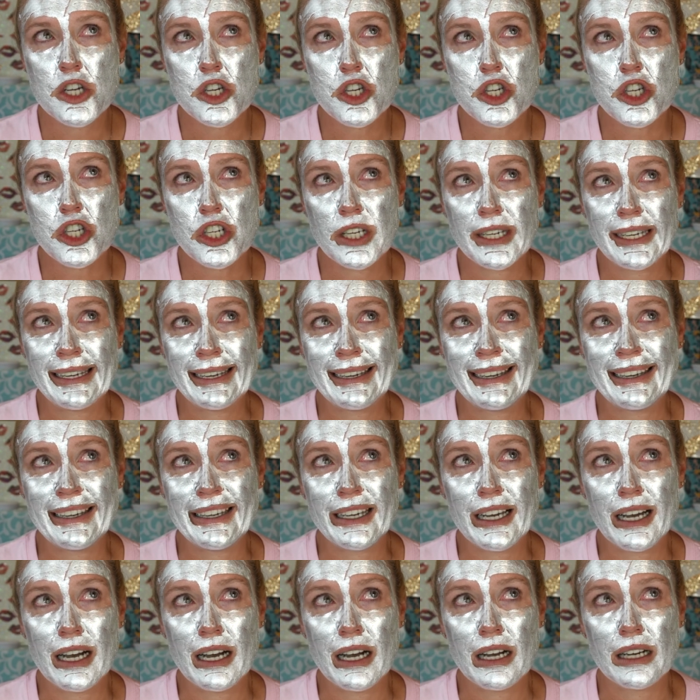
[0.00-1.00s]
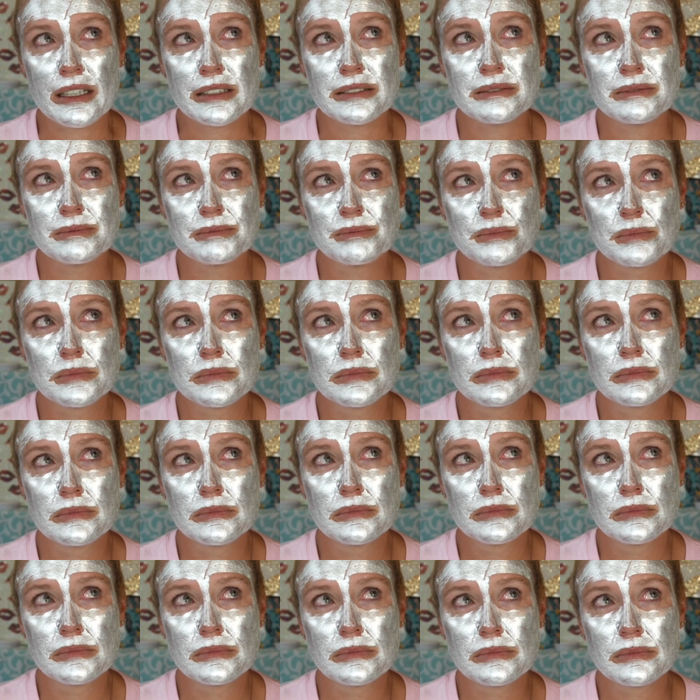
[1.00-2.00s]
she, uh,
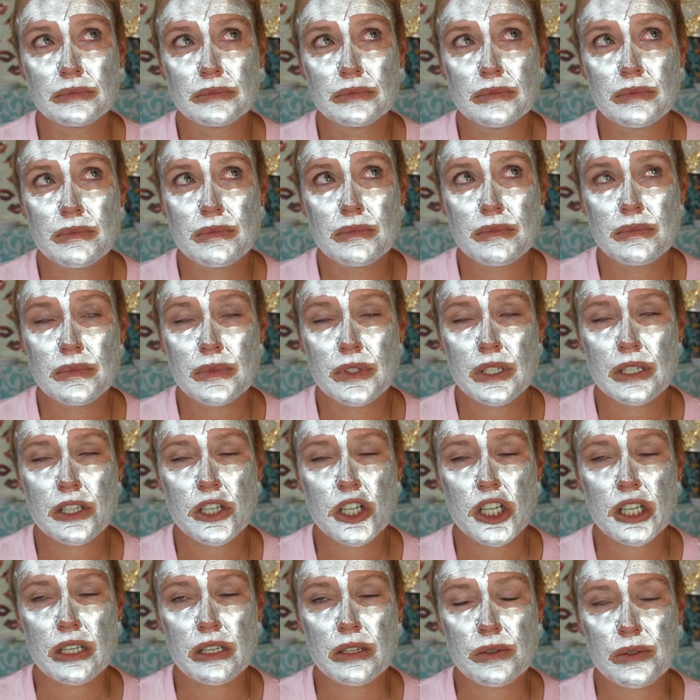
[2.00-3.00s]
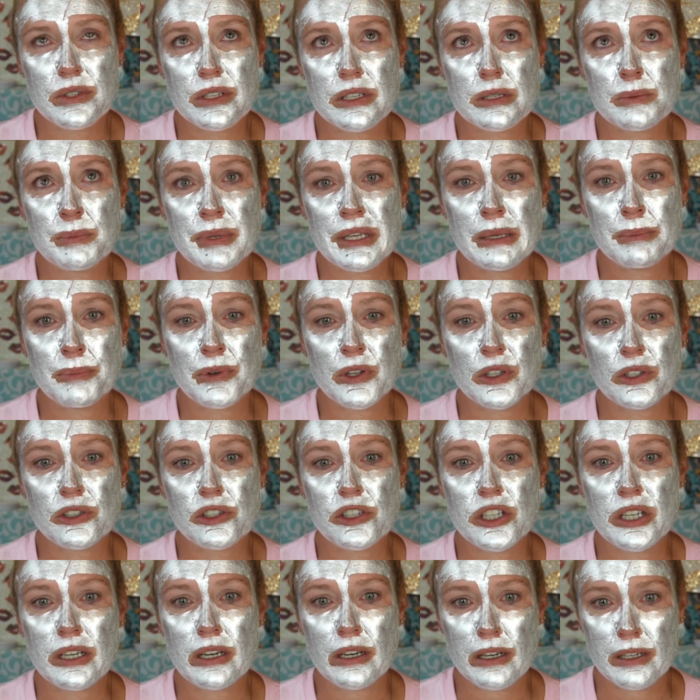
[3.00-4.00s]
she uses people,
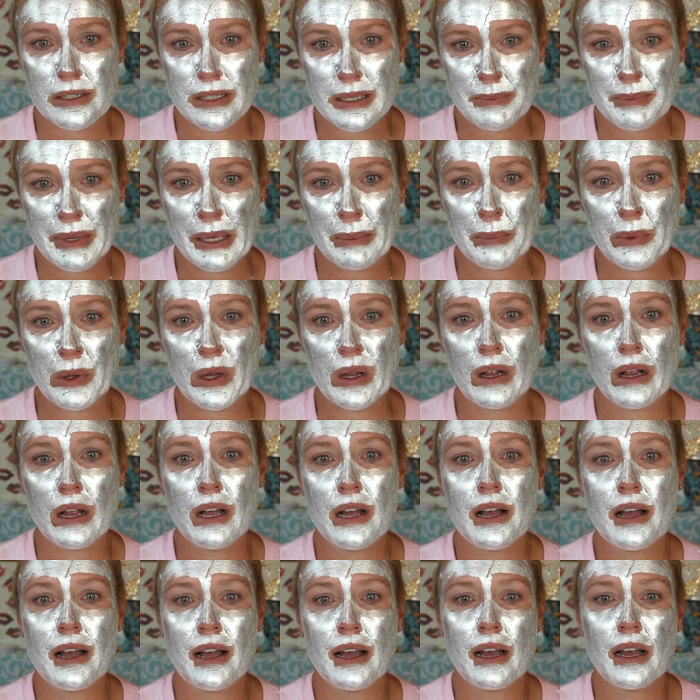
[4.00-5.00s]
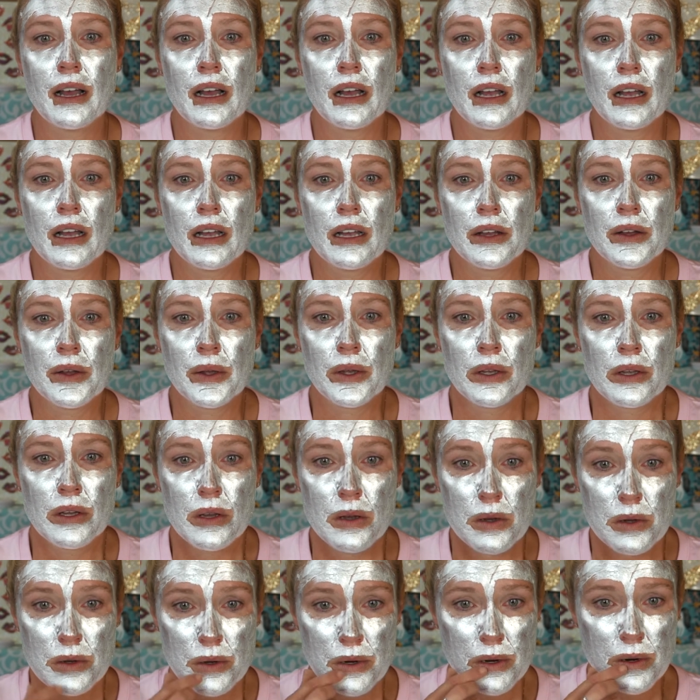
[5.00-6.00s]
she hurts people.
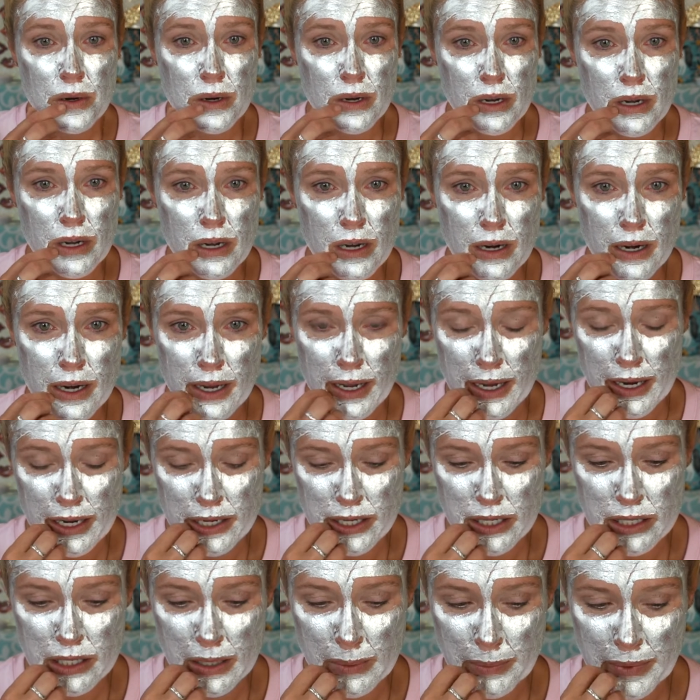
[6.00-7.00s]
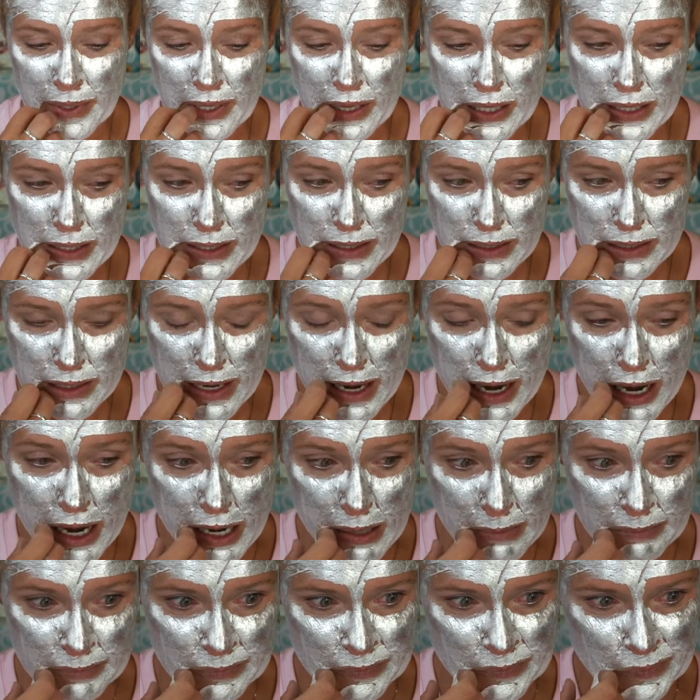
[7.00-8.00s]
Whew, okay, I should start feeling this.
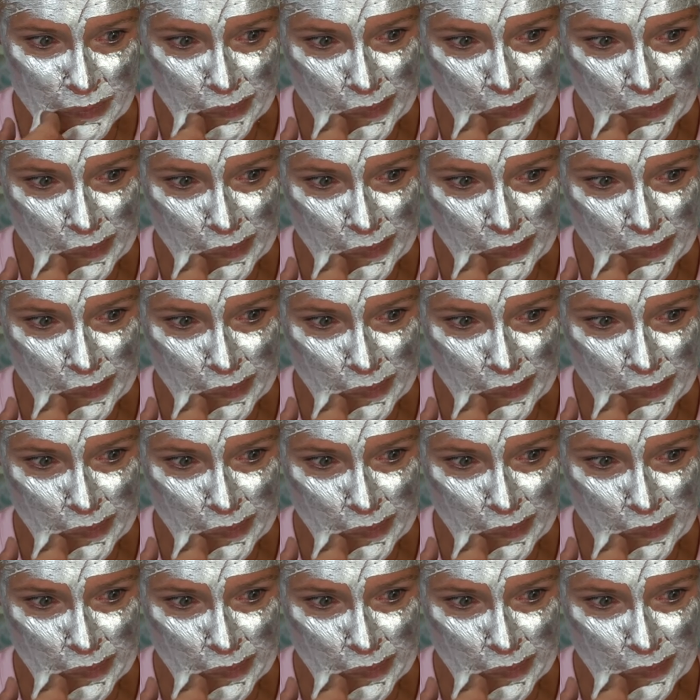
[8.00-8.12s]
Um,